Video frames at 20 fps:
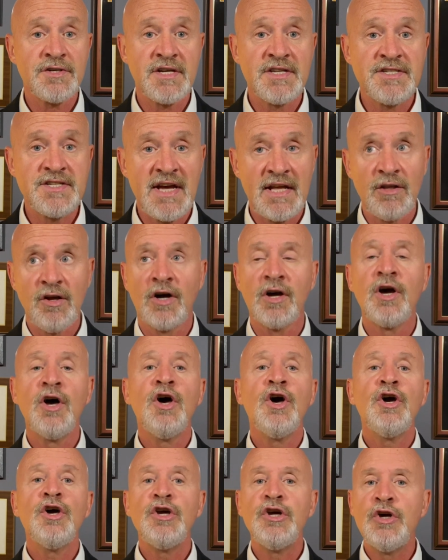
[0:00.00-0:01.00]
can say, look,
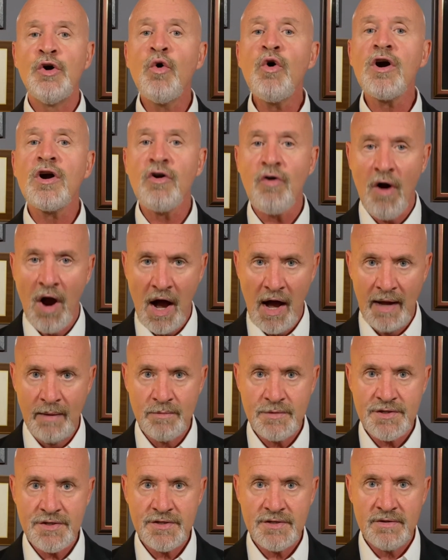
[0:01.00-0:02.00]
your
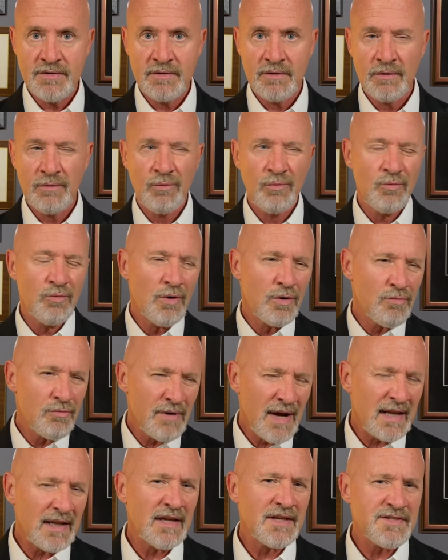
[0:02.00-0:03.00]
crimes were
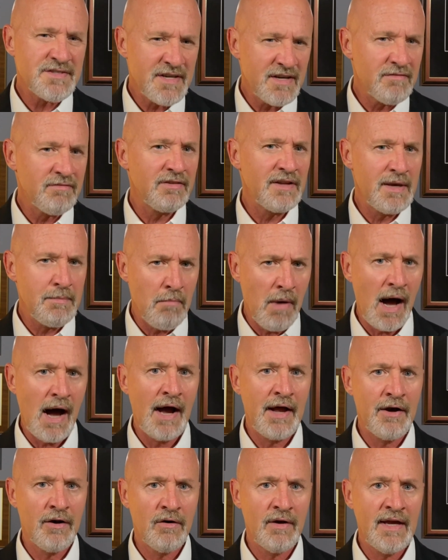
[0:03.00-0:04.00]
relatively
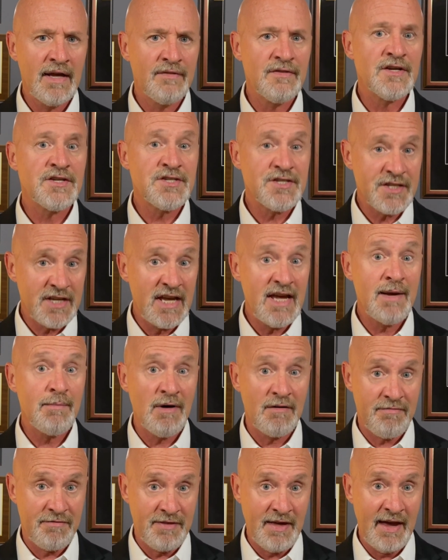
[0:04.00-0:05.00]
minor in the scheme
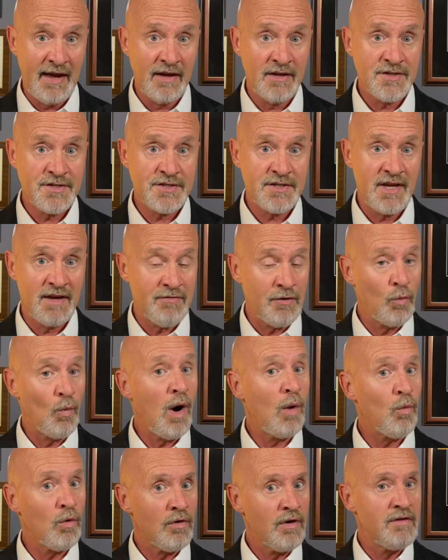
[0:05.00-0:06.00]
of things, given
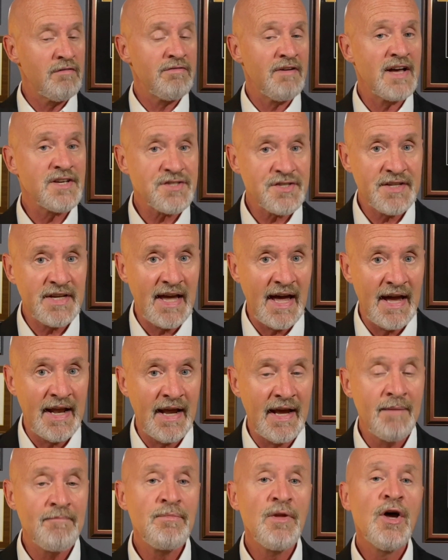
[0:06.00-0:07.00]
what we're
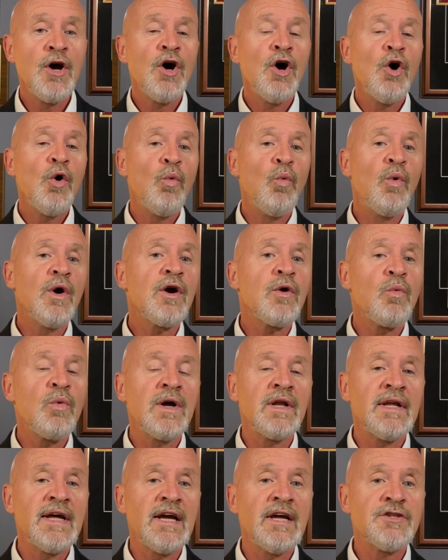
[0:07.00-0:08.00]
investigating. We're
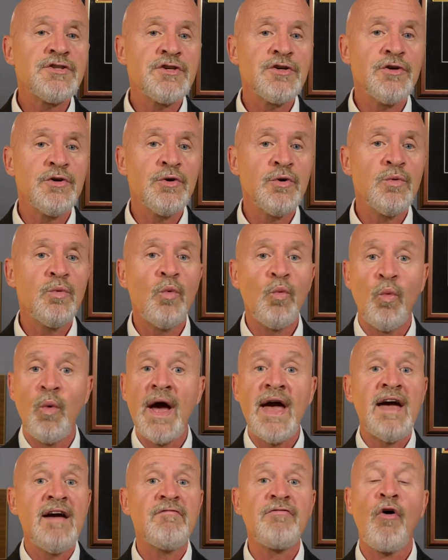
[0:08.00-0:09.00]
willing to
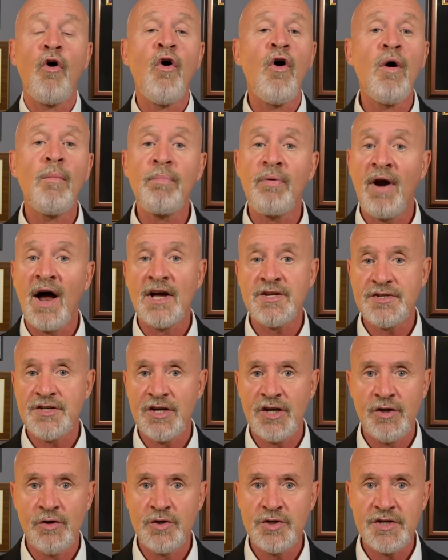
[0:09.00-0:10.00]
waive all
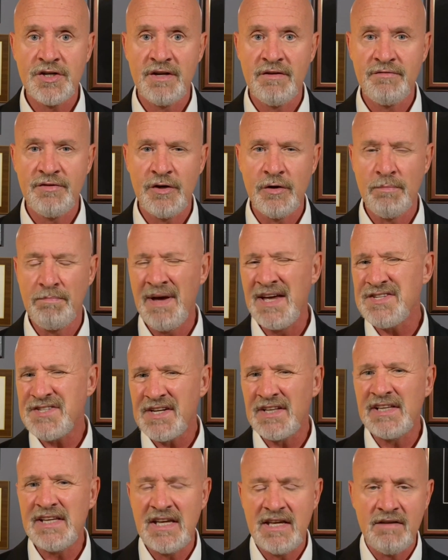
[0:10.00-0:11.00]
prosecution of you,
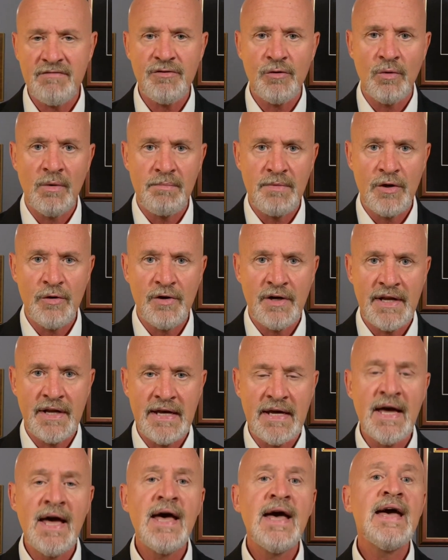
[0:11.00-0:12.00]
basically give you
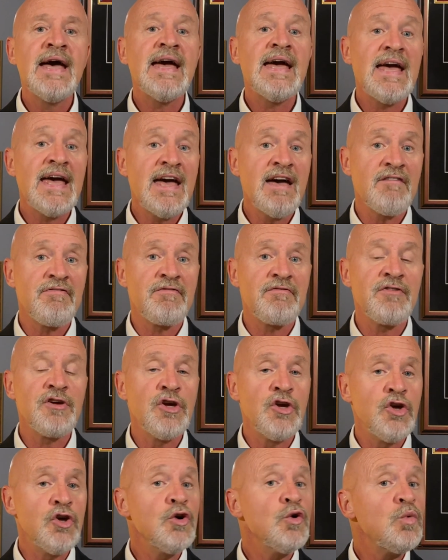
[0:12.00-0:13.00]
immunity, if
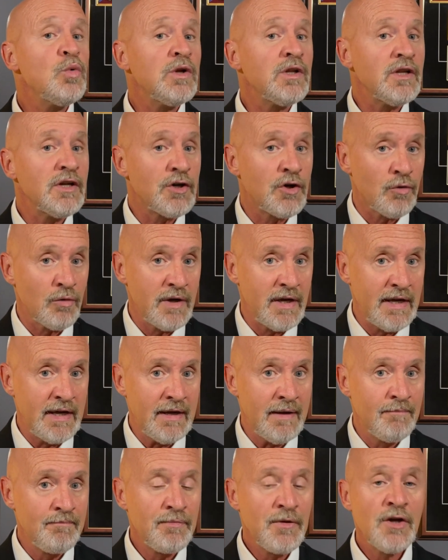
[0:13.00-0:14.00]
you will
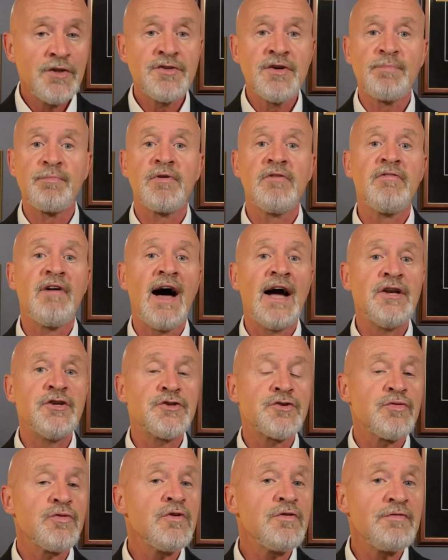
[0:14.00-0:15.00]
agree to provide
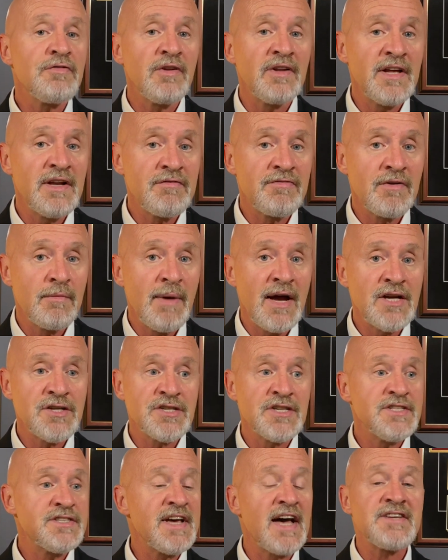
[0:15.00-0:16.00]
truthful
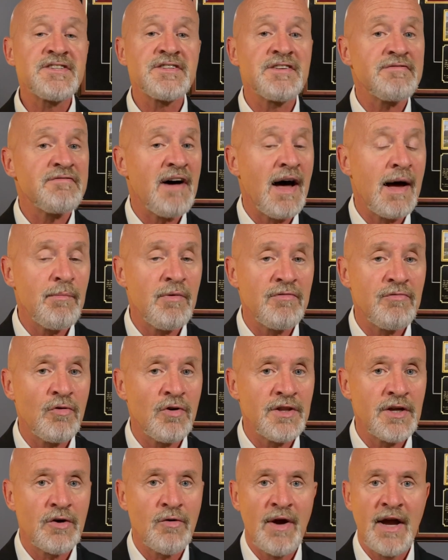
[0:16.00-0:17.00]
information, testify before
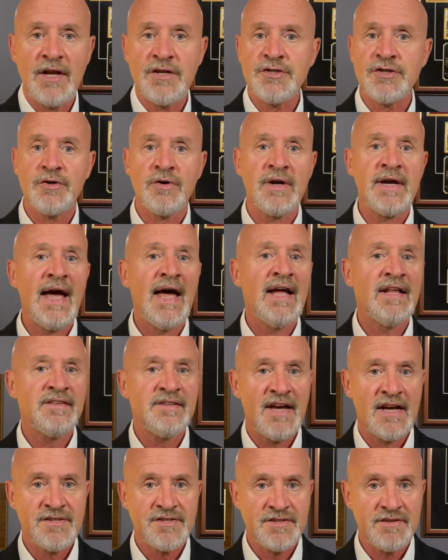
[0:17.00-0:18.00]
the grand jury, and
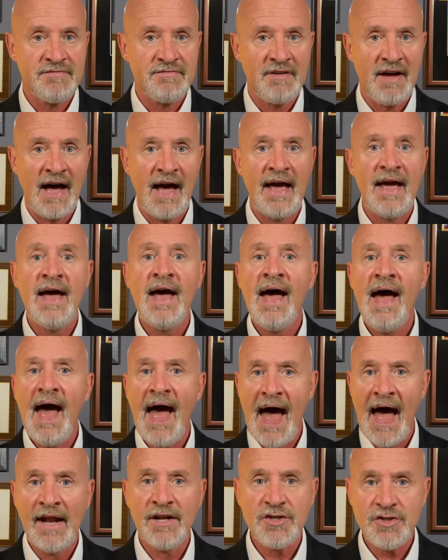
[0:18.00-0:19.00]
testify
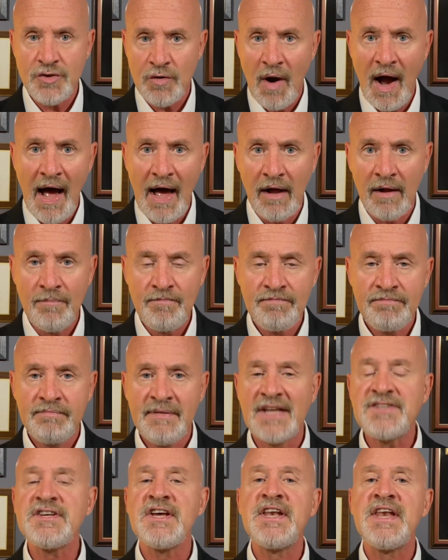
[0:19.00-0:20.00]
at trial.
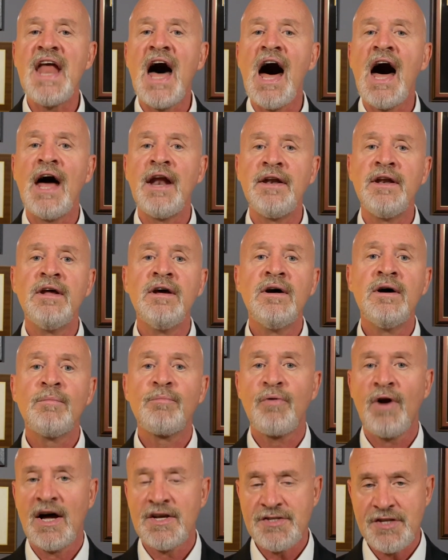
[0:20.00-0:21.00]
That's a
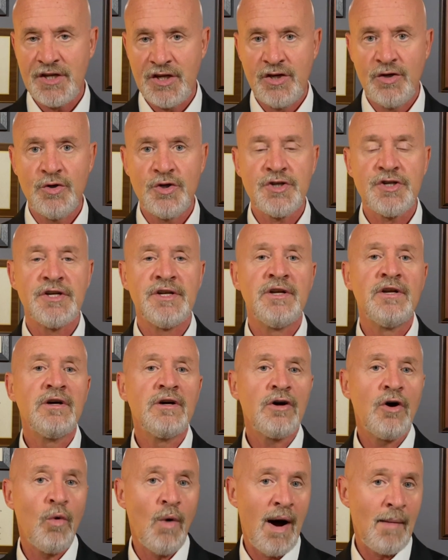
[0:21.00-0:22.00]
non-prosecution
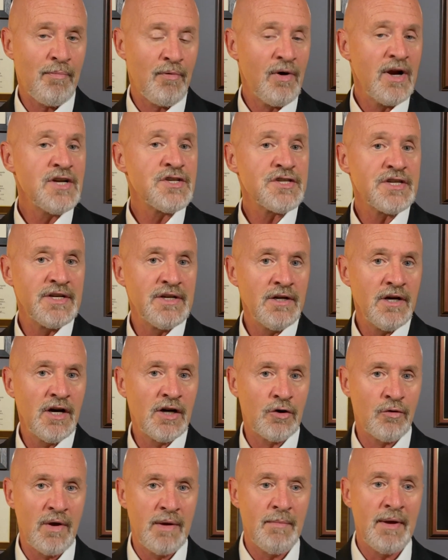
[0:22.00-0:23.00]
cooperation
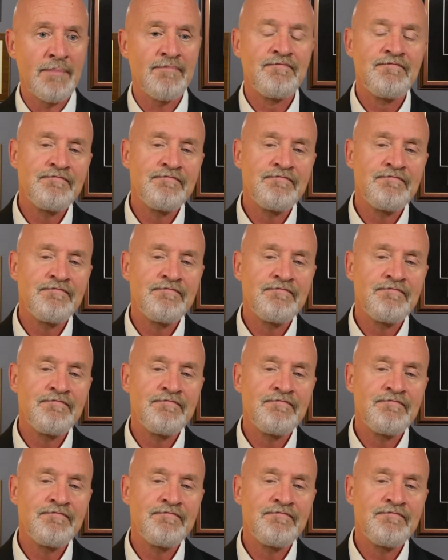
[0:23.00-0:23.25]
agreement.